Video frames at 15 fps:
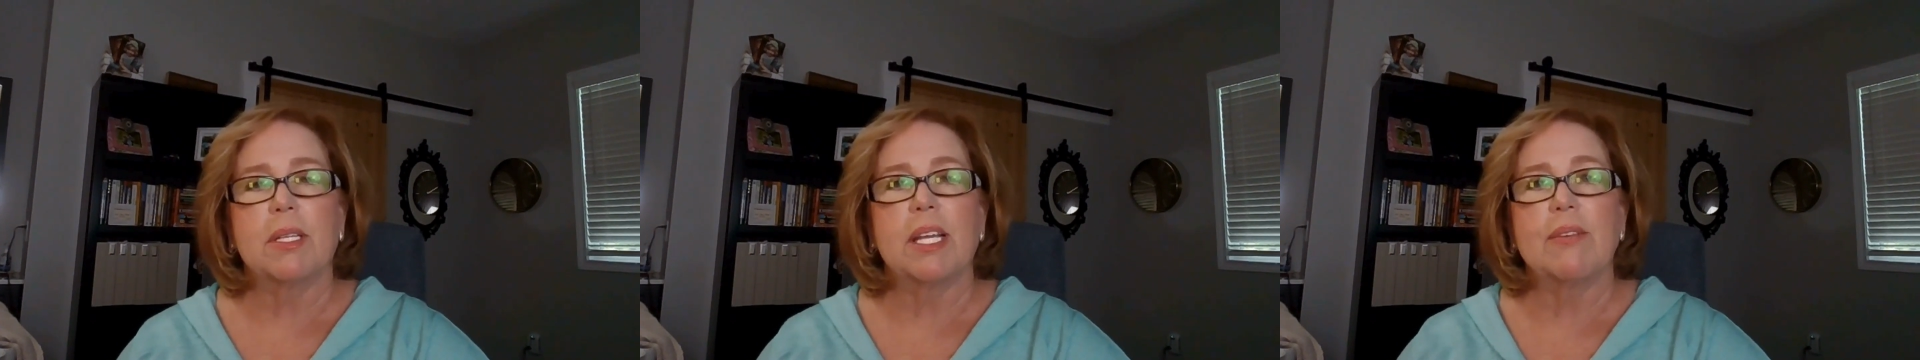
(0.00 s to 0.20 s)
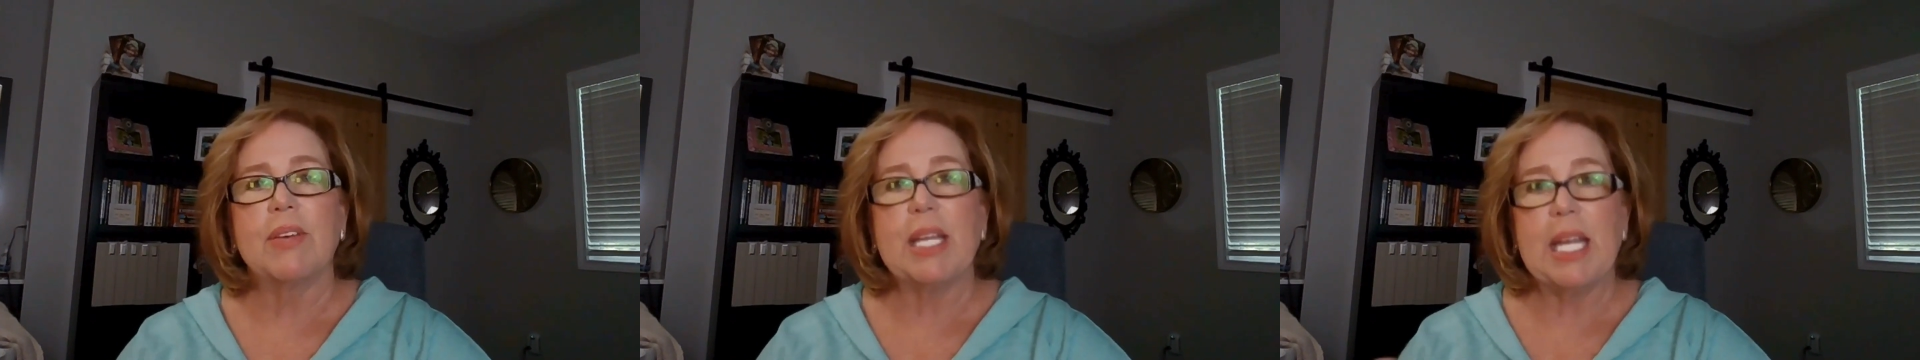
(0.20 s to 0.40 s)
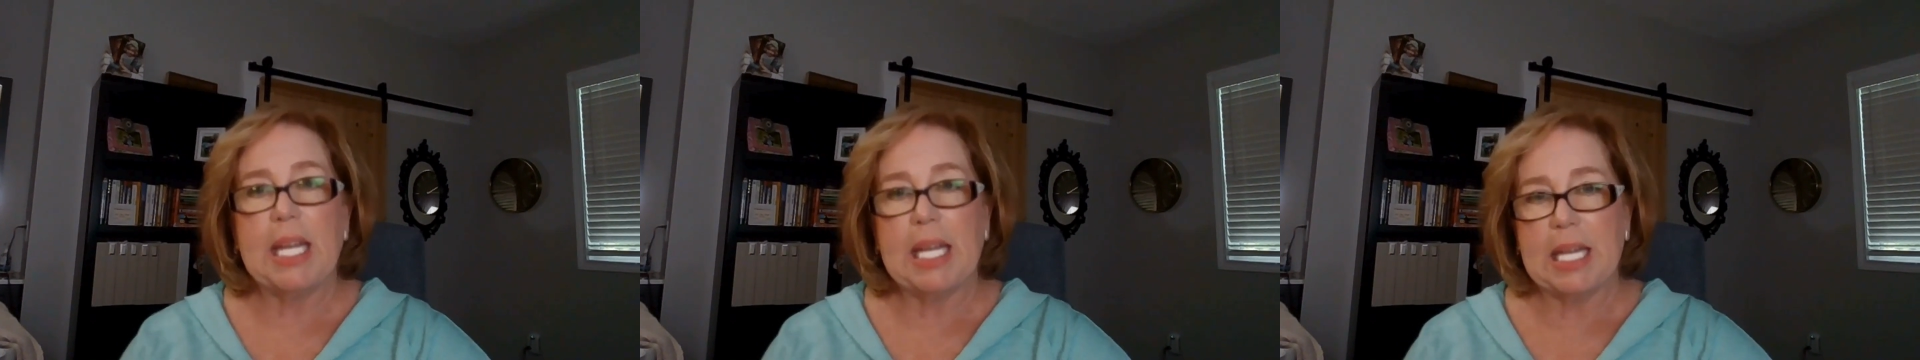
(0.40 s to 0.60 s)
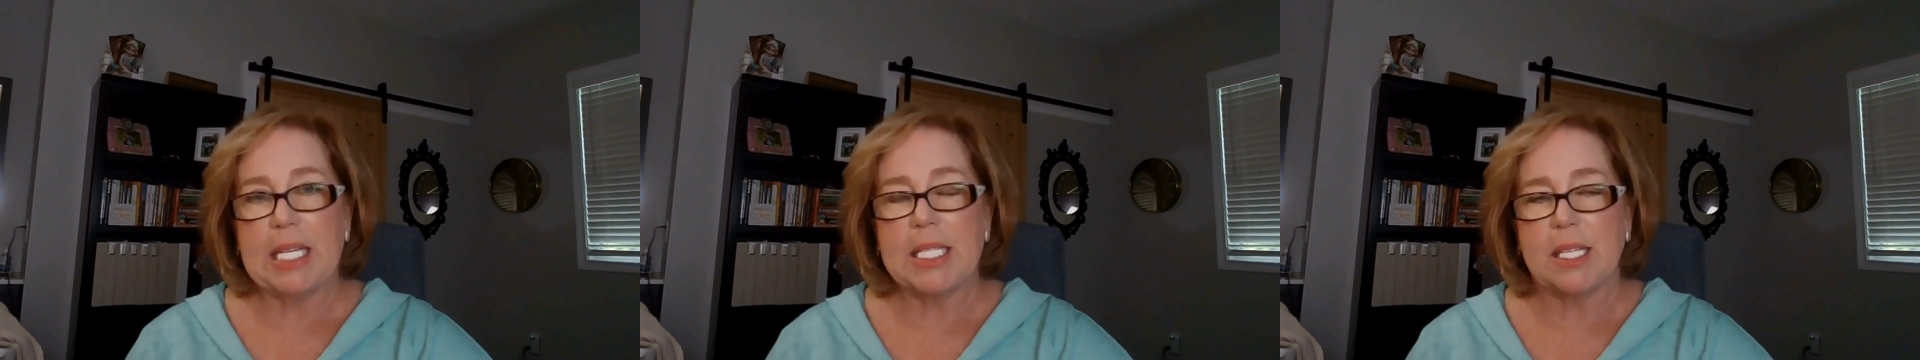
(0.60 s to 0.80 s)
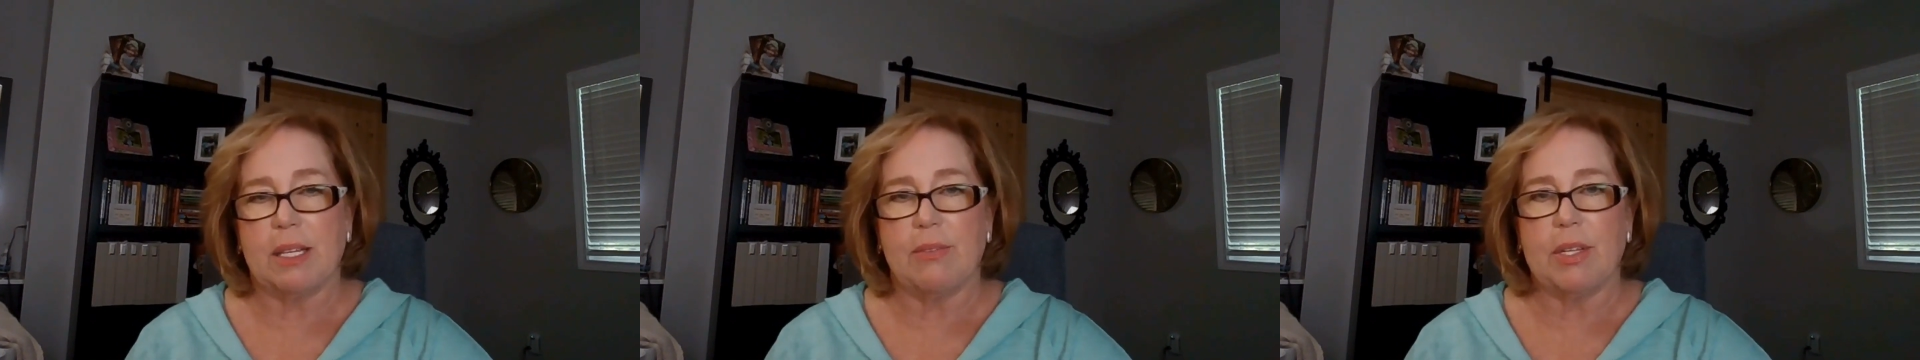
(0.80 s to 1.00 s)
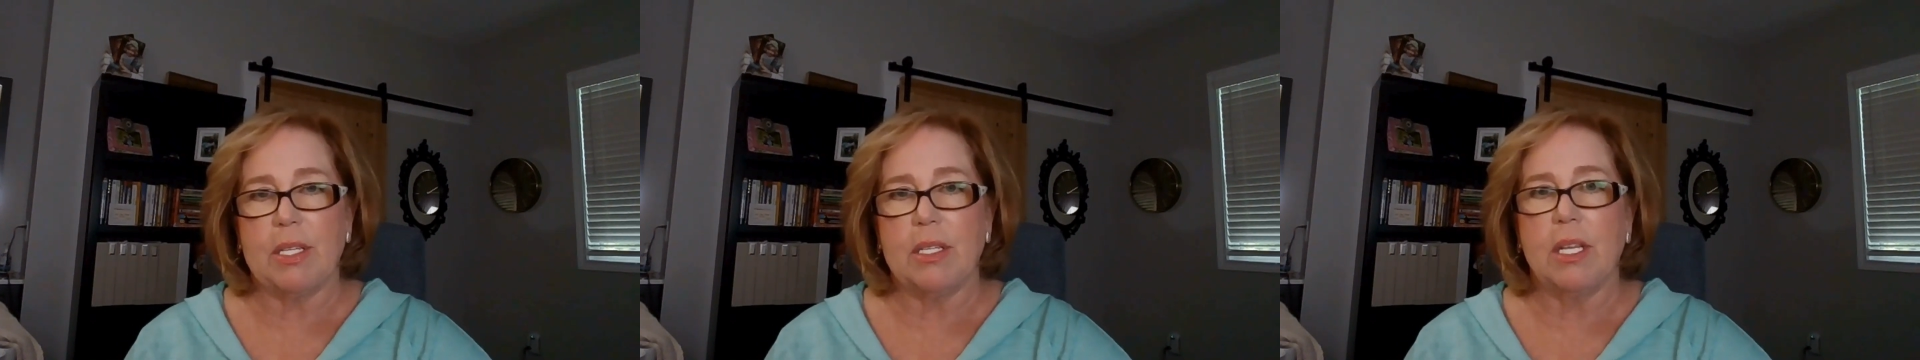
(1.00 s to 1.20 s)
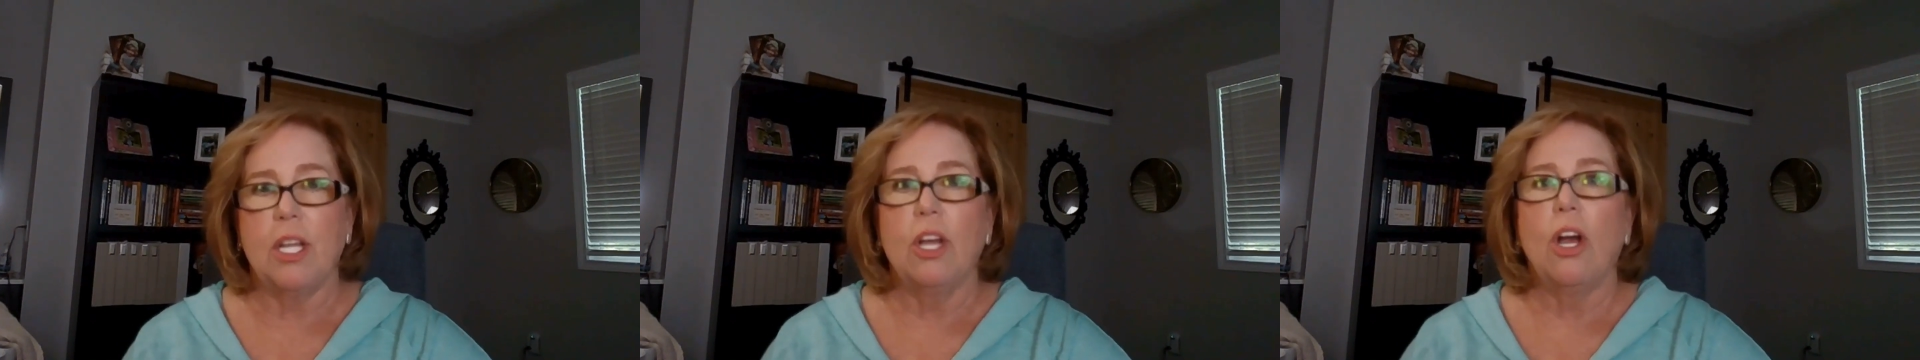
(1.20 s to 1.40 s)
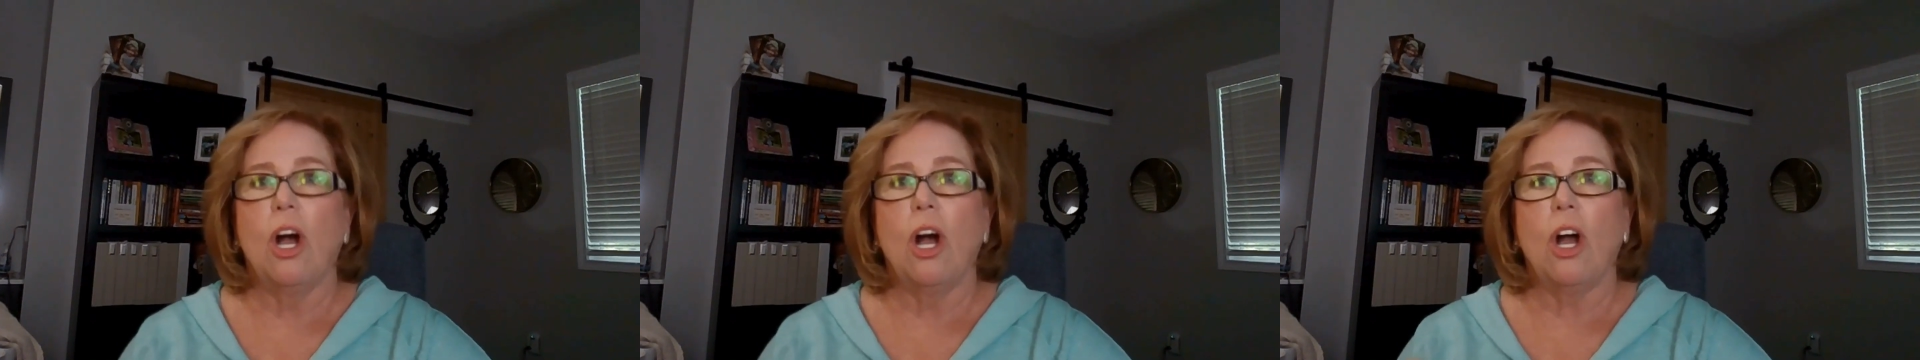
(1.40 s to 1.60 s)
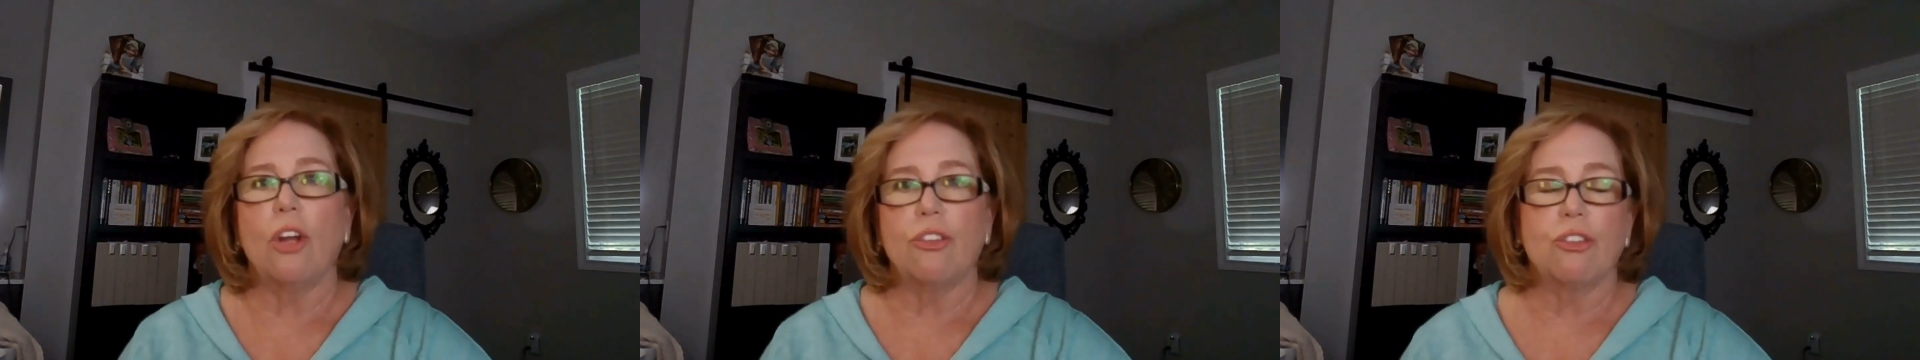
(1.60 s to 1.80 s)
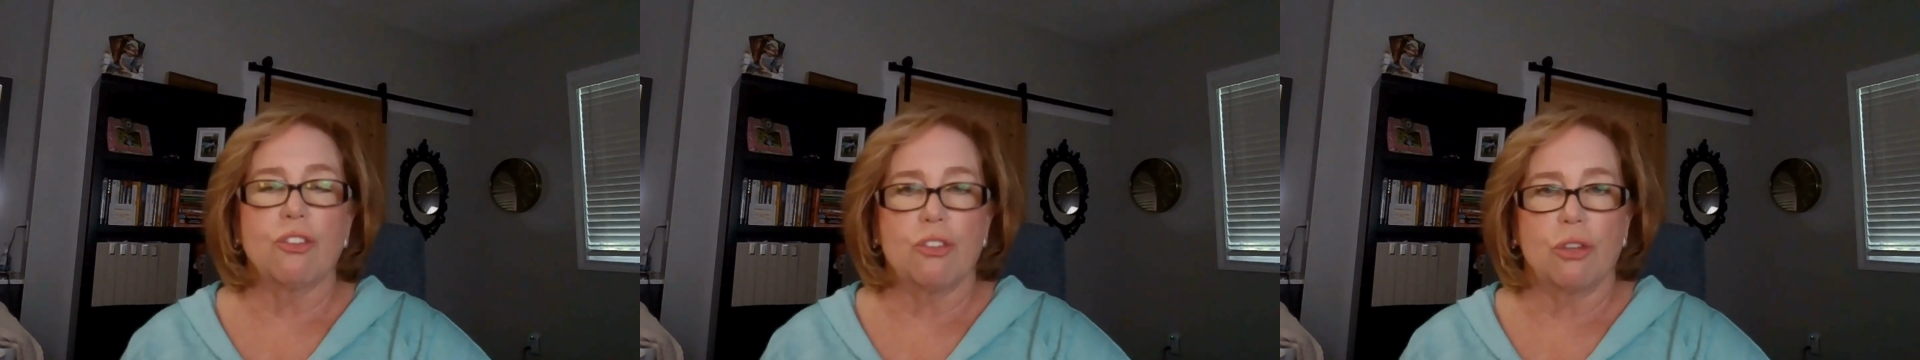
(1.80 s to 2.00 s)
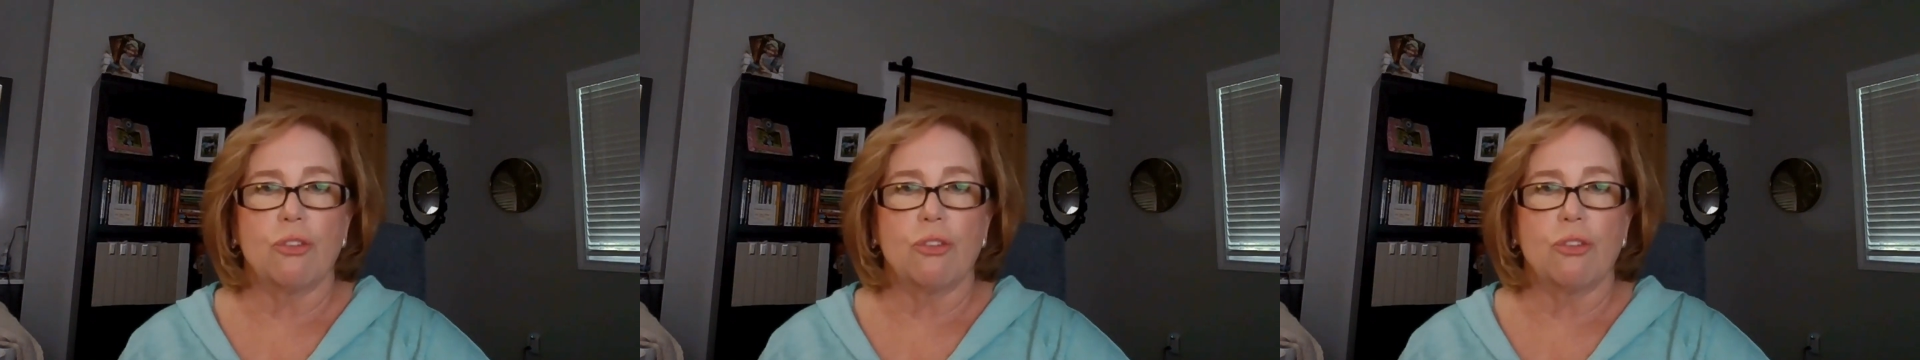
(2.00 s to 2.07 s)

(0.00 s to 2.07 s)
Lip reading: give a hint of it on your